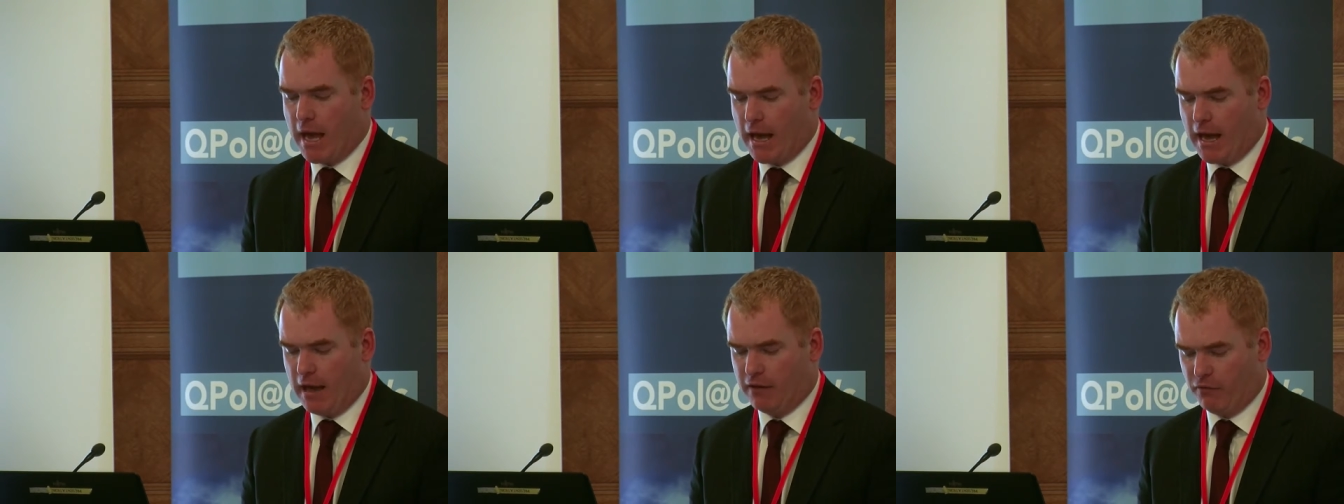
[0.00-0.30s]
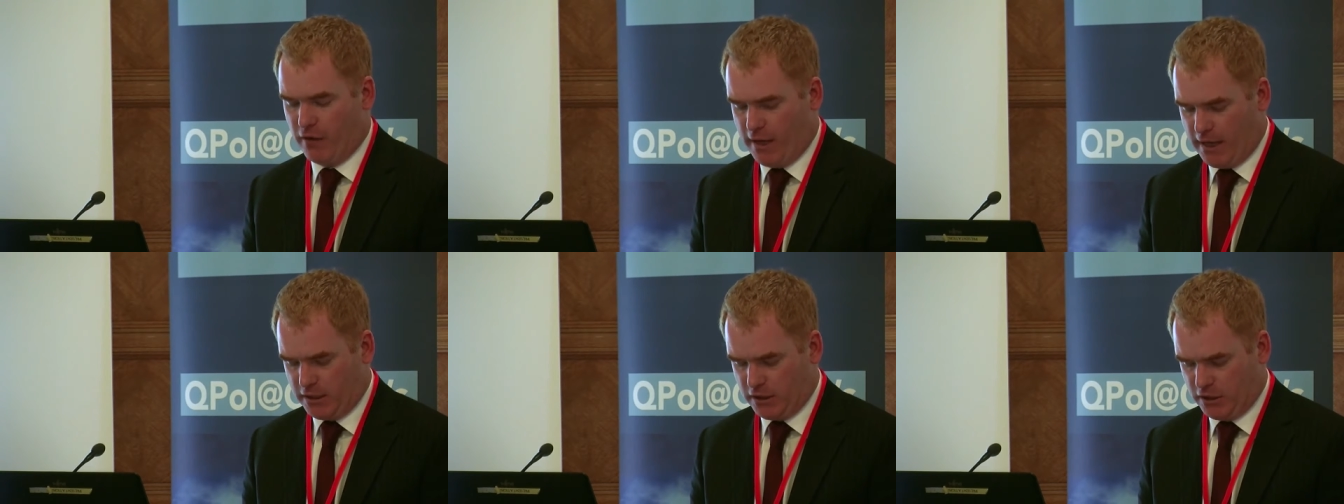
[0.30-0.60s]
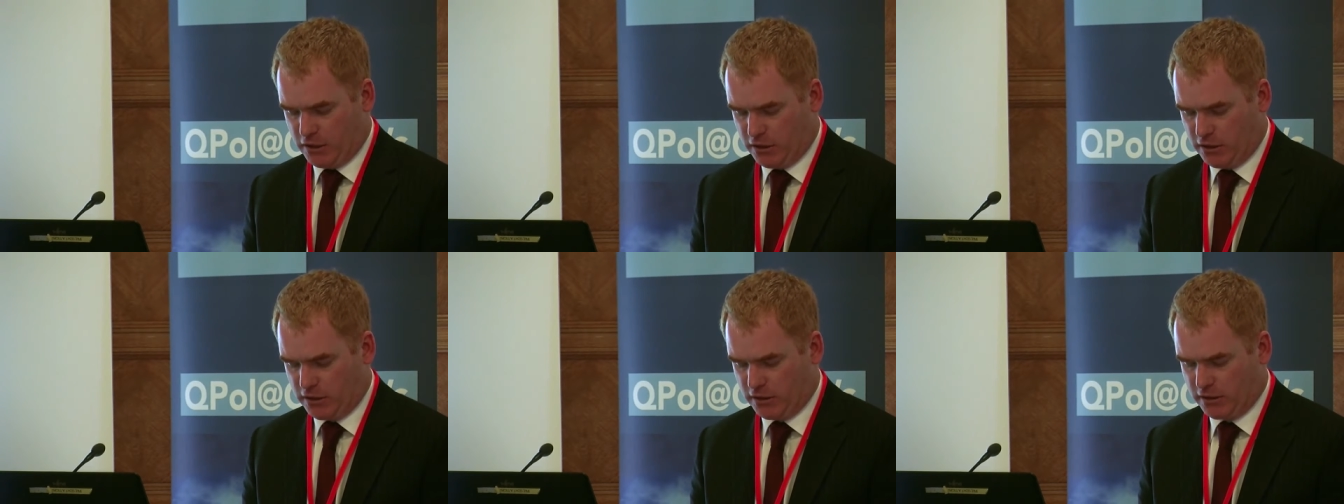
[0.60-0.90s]

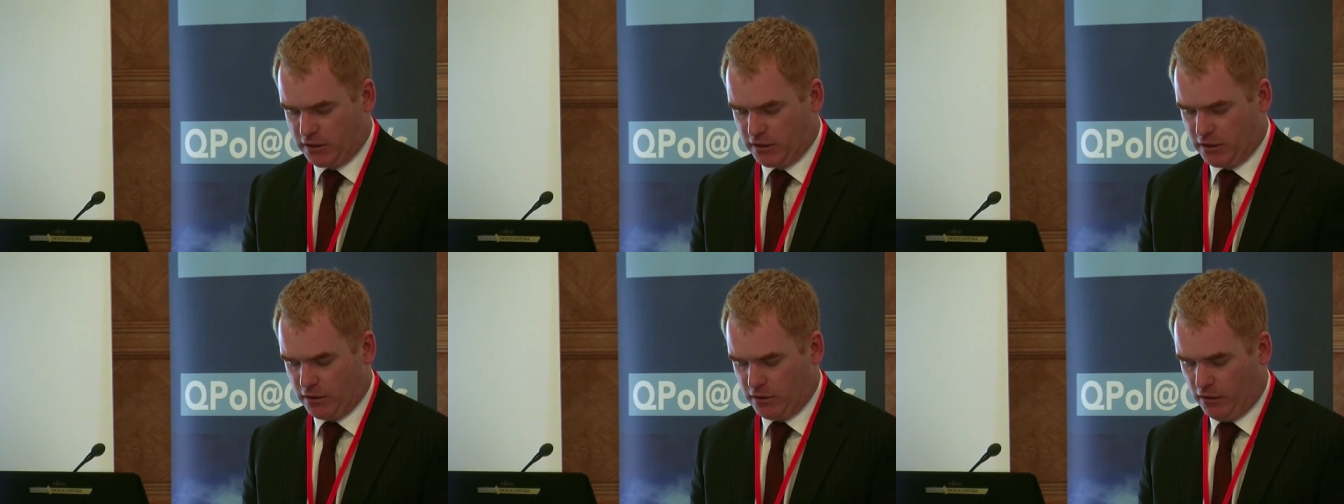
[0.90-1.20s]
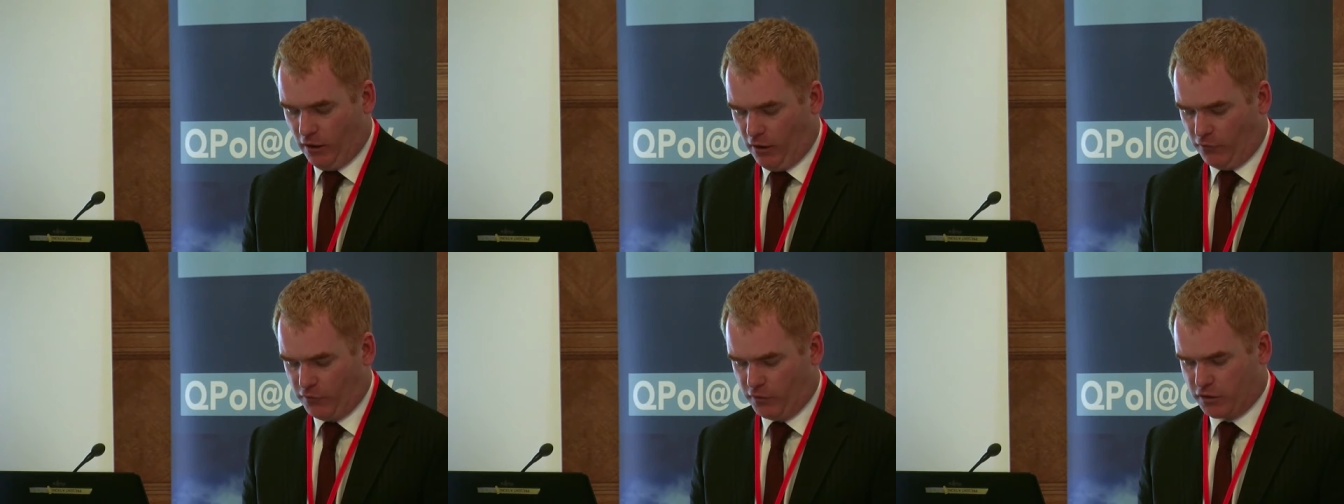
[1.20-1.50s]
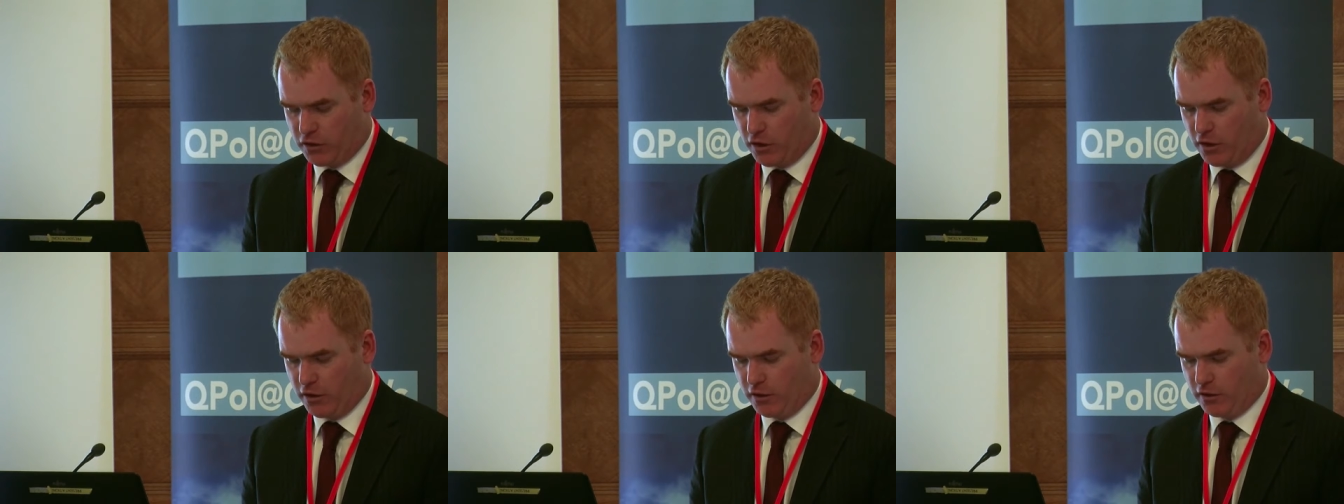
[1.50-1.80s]
advantages of
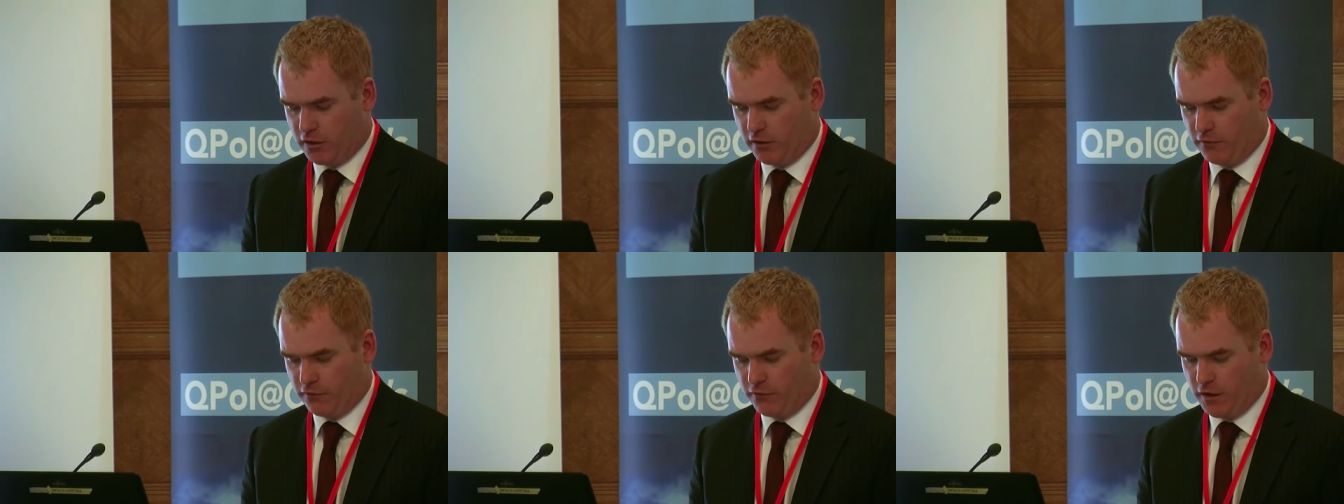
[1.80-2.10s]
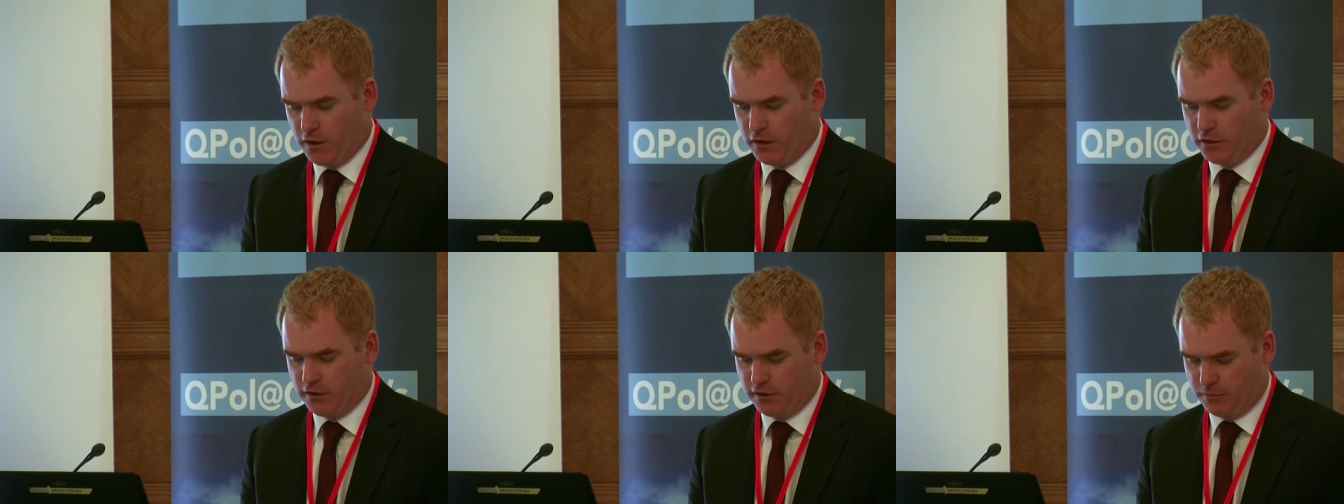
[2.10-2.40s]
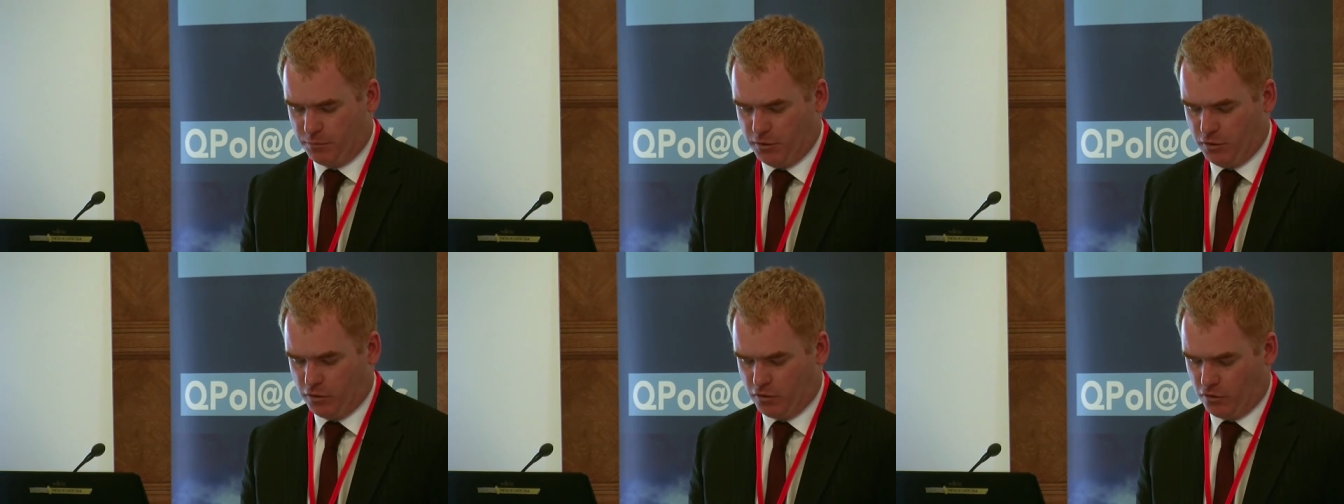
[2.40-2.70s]
alternative
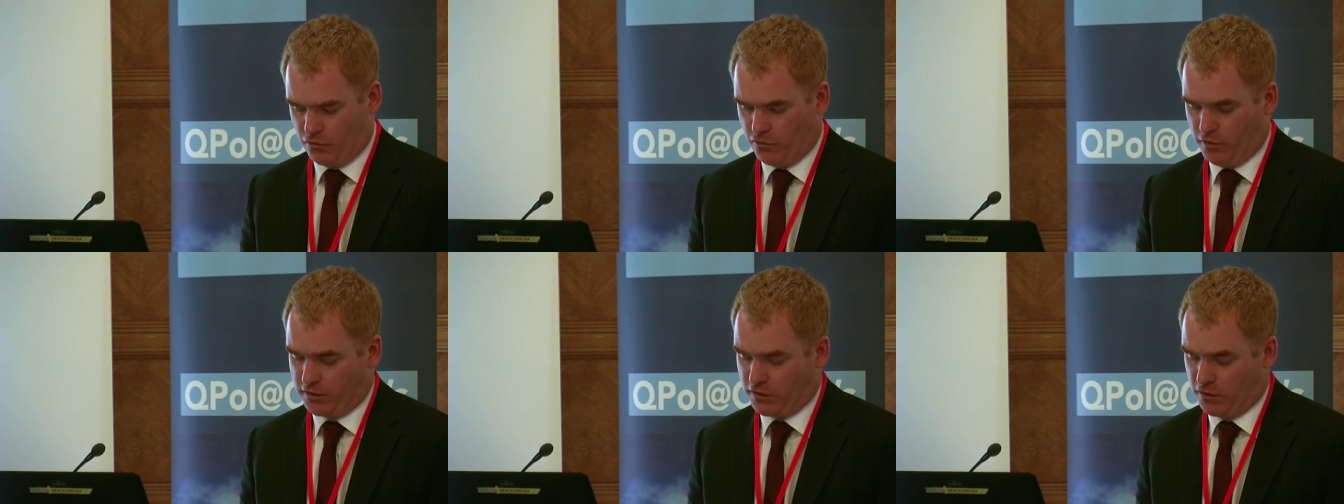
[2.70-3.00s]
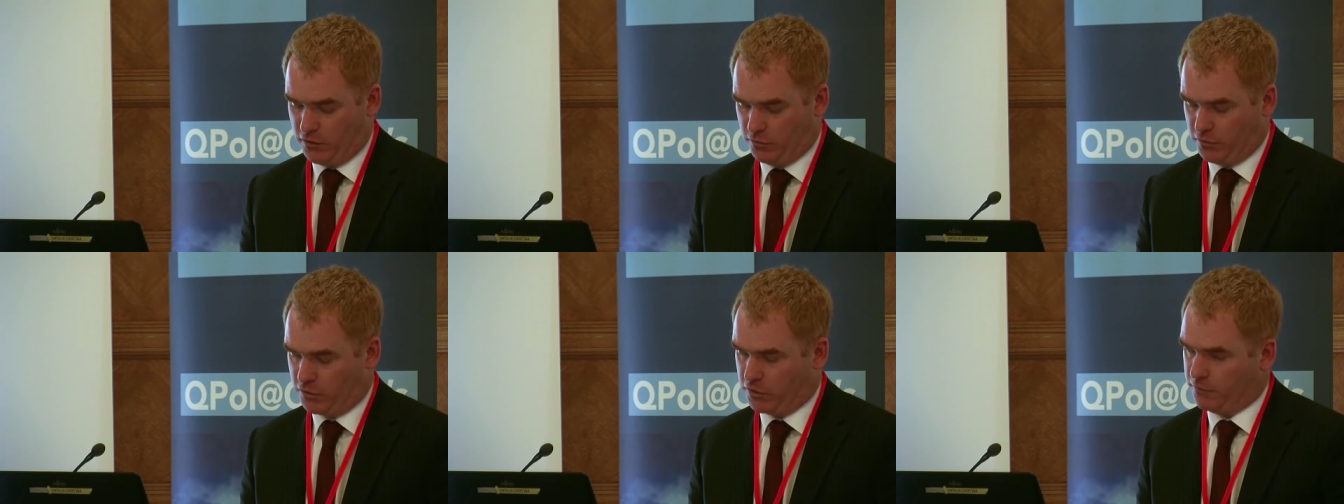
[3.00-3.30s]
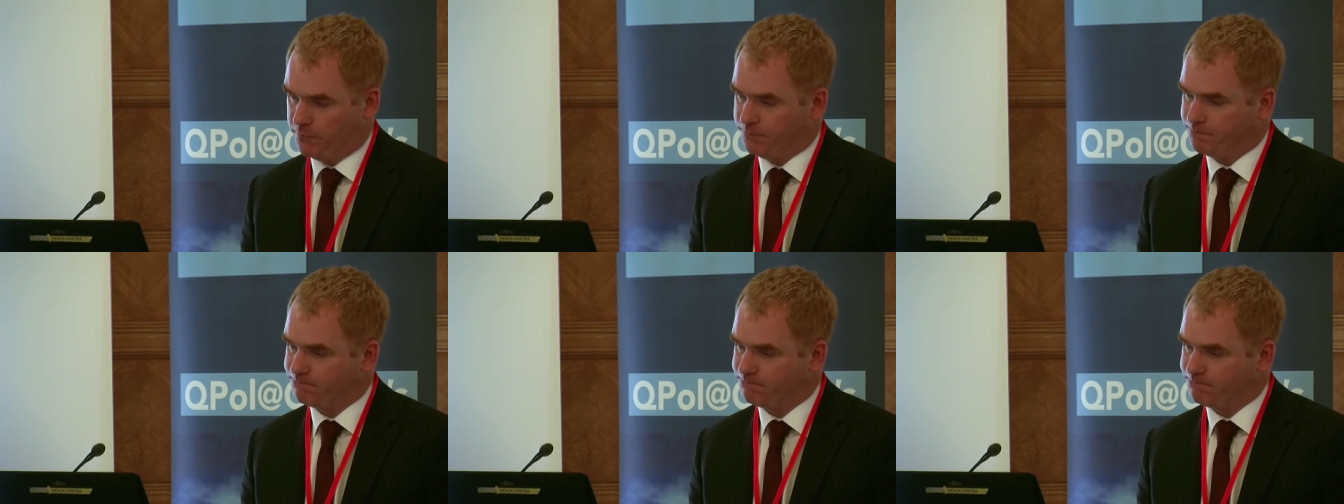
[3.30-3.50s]
dispute resolution.